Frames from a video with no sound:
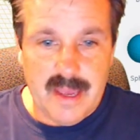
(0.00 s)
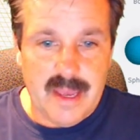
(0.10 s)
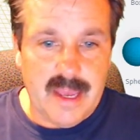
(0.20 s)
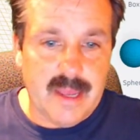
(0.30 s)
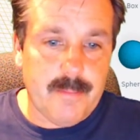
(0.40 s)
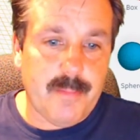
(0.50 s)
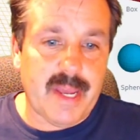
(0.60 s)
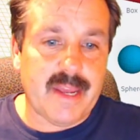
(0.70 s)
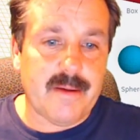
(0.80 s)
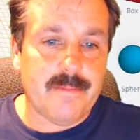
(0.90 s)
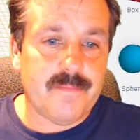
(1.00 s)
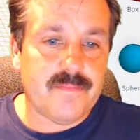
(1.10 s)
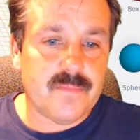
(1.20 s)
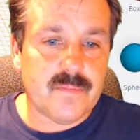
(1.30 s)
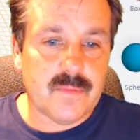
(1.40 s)
And bam.
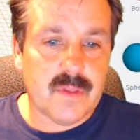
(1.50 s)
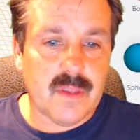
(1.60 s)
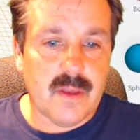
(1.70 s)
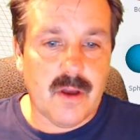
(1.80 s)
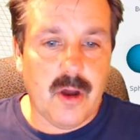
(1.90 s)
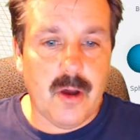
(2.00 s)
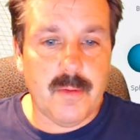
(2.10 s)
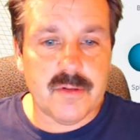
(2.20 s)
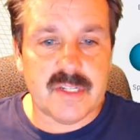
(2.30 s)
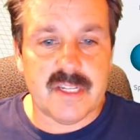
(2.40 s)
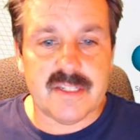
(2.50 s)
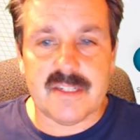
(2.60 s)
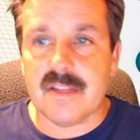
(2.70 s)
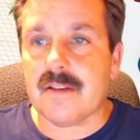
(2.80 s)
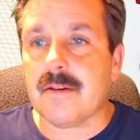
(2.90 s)
Almost
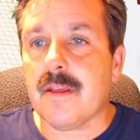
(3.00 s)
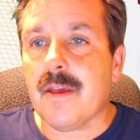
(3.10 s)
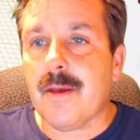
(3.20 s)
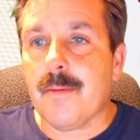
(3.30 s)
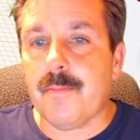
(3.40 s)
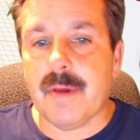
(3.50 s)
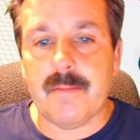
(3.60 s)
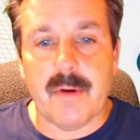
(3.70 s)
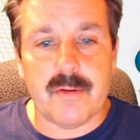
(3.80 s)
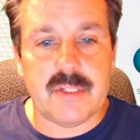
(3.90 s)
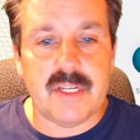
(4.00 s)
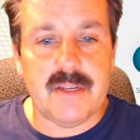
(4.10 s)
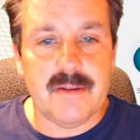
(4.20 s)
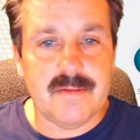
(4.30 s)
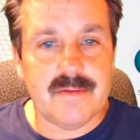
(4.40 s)
instant
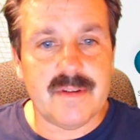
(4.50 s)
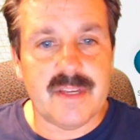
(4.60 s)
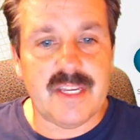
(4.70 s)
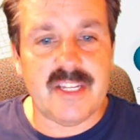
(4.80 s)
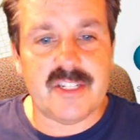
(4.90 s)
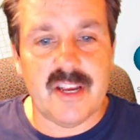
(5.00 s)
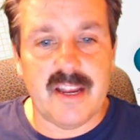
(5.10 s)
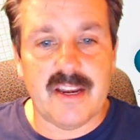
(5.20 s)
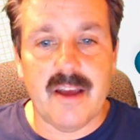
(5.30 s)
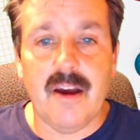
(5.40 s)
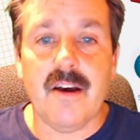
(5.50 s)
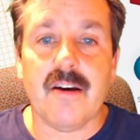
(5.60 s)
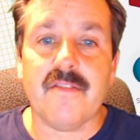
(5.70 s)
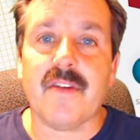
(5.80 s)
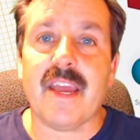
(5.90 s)
Bitmoji keychain
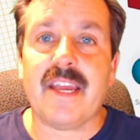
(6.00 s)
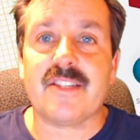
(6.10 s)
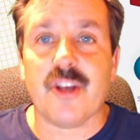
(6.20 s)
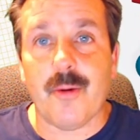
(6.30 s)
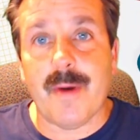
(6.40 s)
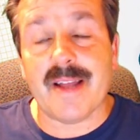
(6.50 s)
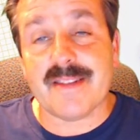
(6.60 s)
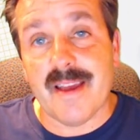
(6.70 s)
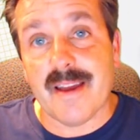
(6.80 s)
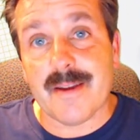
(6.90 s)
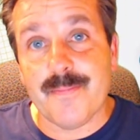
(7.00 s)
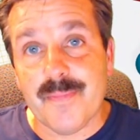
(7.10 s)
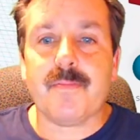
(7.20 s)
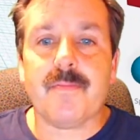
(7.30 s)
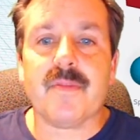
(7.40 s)
of HL ModTech.
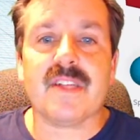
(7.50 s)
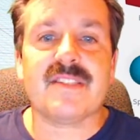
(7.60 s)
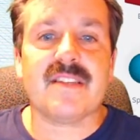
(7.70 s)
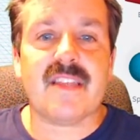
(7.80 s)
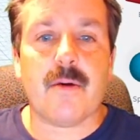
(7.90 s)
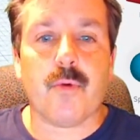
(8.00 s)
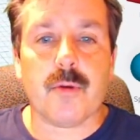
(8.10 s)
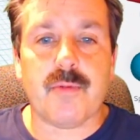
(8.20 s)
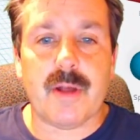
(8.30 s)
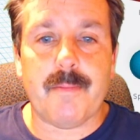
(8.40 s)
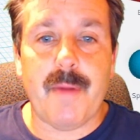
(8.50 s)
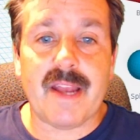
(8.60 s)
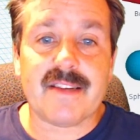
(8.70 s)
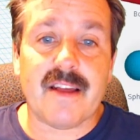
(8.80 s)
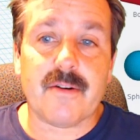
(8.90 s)
Let's set that work plane
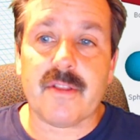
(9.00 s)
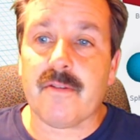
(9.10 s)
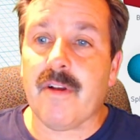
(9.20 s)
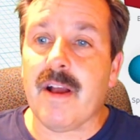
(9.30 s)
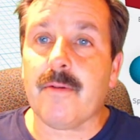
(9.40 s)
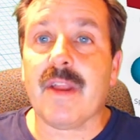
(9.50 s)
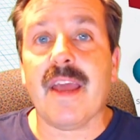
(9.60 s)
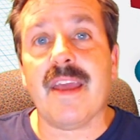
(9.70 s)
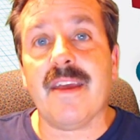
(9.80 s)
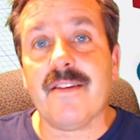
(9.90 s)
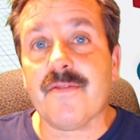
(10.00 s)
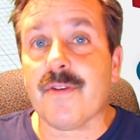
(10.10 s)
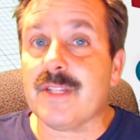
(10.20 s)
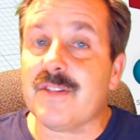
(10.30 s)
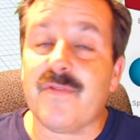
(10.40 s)
back down to the ground. And
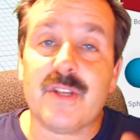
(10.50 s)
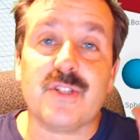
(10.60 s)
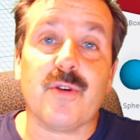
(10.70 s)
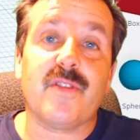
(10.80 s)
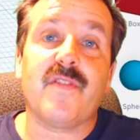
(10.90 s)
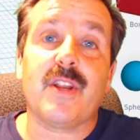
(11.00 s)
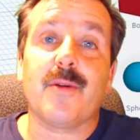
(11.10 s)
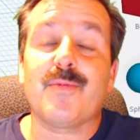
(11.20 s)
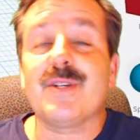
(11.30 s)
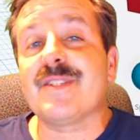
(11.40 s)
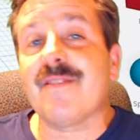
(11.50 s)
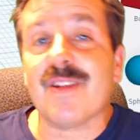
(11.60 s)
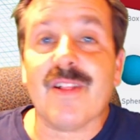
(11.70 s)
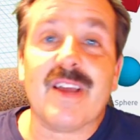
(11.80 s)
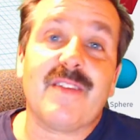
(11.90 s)
friends, if you enjoyed the video, please give it
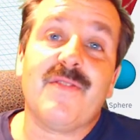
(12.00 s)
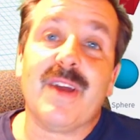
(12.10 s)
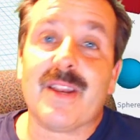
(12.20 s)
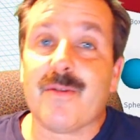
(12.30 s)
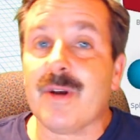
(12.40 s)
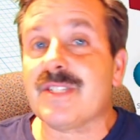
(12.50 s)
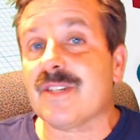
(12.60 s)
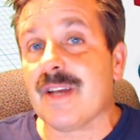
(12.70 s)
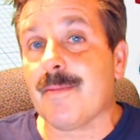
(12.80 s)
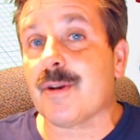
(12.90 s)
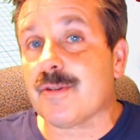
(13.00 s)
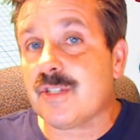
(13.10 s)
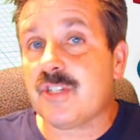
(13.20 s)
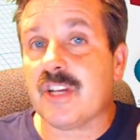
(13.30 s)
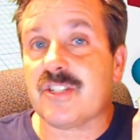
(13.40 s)
a like. If you got a question, comment, or
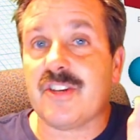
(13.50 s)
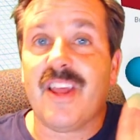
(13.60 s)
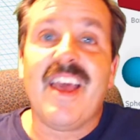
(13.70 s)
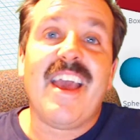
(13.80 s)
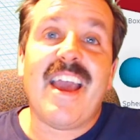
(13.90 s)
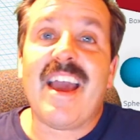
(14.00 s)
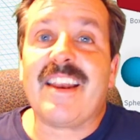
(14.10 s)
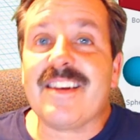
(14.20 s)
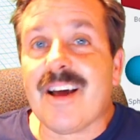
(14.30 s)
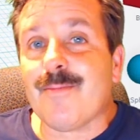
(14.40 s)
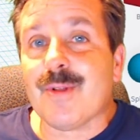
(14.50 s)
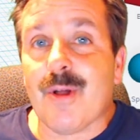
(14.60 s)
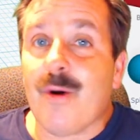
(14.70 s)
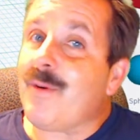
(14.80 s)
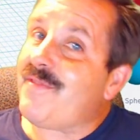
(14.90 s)
suggestion, add it down
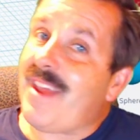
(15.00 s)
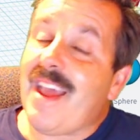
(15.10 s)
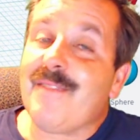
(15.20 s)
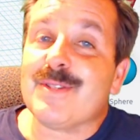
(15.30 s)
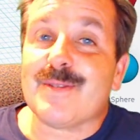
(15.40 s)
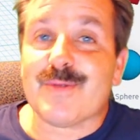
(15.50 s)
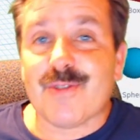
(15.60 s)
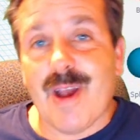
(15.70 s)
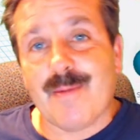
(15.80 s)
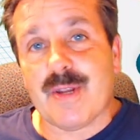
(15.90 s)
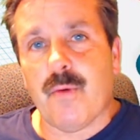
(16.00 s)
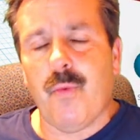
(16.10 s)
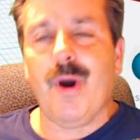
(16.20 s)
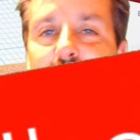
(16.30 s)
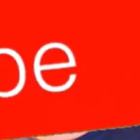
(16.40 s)
below. If you haven't subscribed yet,
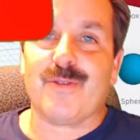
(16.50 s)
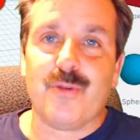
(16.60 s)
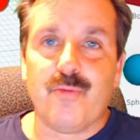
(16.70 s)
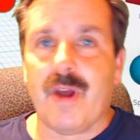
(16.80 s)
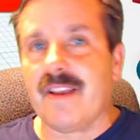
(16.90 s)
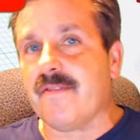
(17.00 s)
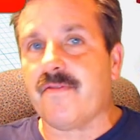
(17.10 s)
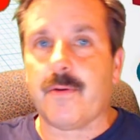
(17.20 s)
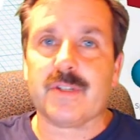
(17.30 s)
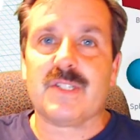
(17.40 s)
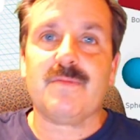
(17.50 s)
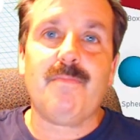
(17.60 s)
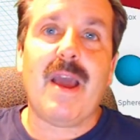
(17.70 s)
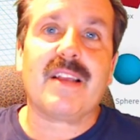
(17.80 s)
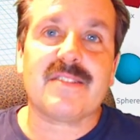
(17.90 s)
what are you waiting for?
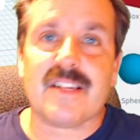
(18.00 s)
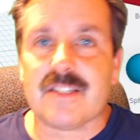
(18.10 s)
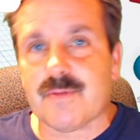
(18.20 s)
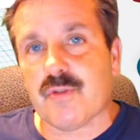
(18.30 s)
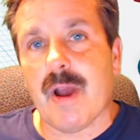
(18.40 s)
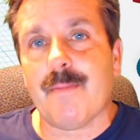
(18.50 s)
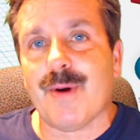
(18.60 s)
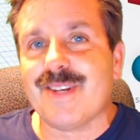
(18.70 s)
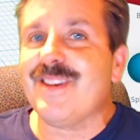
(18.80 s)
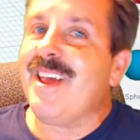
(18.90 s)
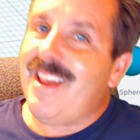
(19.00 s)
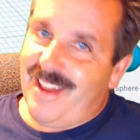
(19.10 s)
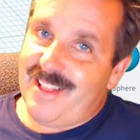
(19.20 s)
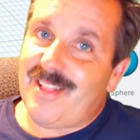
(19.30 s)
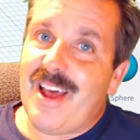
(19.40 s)
Smash that subscribe button.
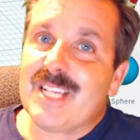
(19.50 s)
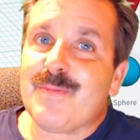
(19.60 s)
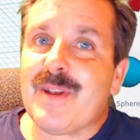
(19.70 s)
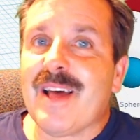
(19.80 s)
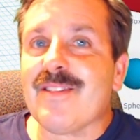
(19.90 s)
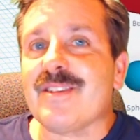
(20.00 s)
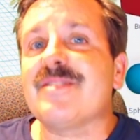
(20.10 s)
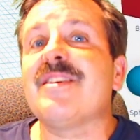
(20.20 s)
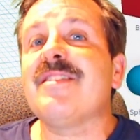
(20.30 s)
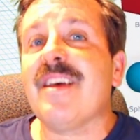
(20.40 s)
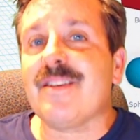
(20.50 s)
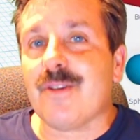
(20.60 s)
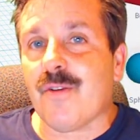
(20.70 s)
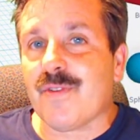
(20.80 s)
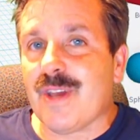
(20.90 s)
And last but not least, hit that
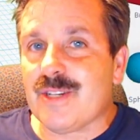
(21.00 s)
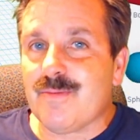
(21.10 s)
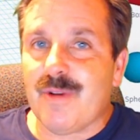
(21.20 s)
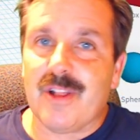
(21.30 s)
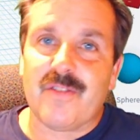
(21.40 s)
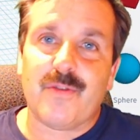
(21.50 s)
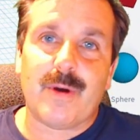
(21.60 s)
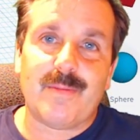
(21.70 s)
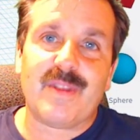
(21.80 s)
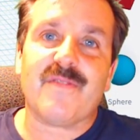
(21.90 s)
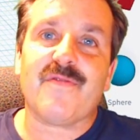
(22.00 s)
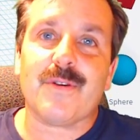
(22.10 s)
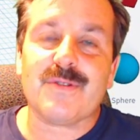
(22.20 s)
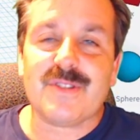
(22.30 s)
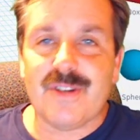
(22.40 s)
notification bell if you want to be the
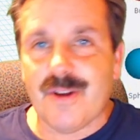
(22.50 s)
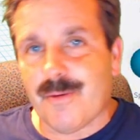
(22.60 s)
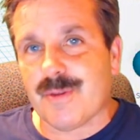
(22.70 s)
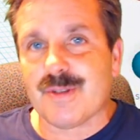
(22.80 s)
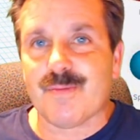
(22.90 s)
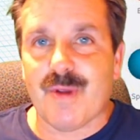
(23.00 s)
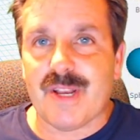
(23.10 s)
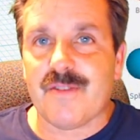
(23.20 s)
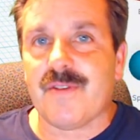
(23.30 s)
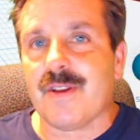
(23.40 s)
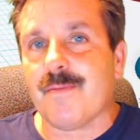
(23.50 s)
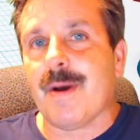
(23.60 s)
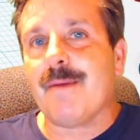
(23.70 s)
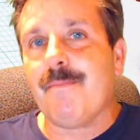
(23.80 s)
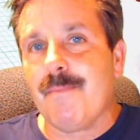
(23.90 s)
first to know when there's a brand new video
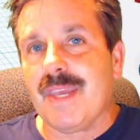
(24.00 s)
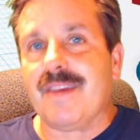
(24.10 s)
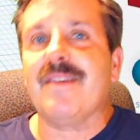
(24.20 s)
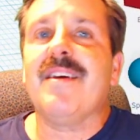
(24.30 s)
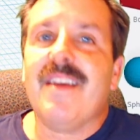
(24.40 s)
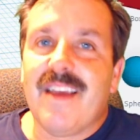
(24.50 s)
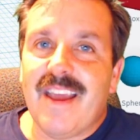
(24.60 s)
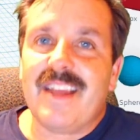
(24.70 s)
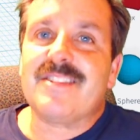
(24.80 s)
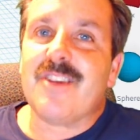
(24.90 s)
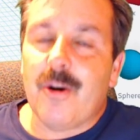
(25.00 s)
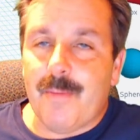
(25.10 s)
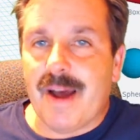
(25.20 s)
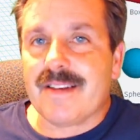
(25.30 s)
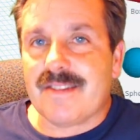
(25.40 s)
by me, HL
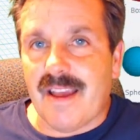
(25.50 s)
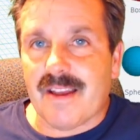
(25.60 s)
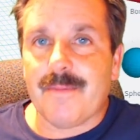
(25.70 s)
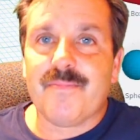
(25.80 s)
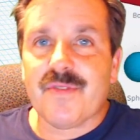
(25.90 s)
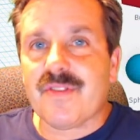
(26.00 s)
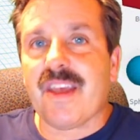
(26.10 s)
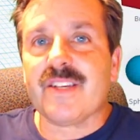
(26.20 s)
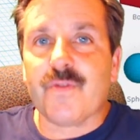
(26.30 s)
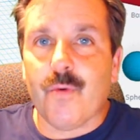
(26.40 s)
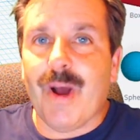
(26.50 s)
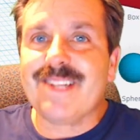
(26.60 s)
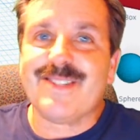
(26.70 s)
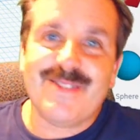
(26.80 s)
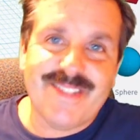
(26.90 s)
ModTech. Thanks for
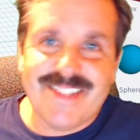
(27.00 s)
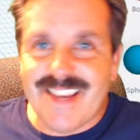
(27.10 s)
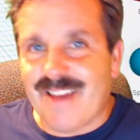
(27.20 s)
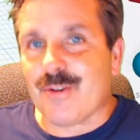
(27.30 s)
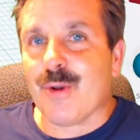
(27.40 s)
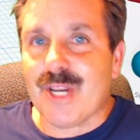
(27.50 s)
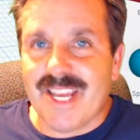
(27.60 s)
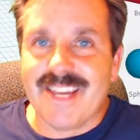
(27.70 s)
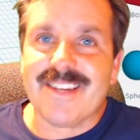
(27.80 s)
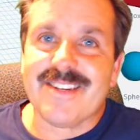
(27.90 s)
watching. Have a great day.